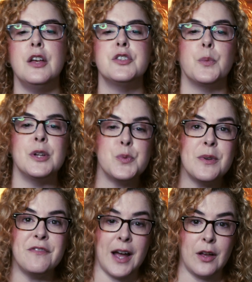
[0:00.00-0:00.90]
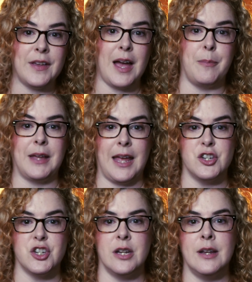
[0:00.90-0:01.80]
So once we file the
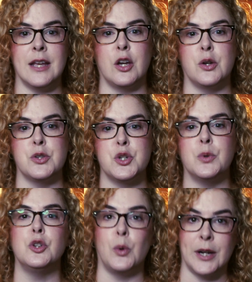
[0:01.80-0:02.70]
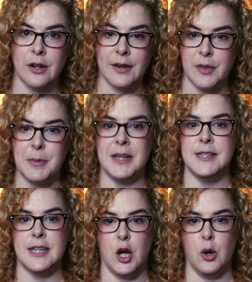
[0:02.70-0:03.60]
application, it goes to a lawyer at the
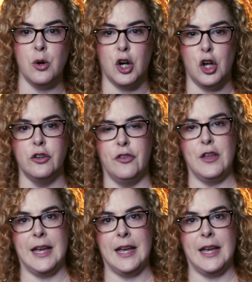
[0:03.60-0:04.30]
PTO called the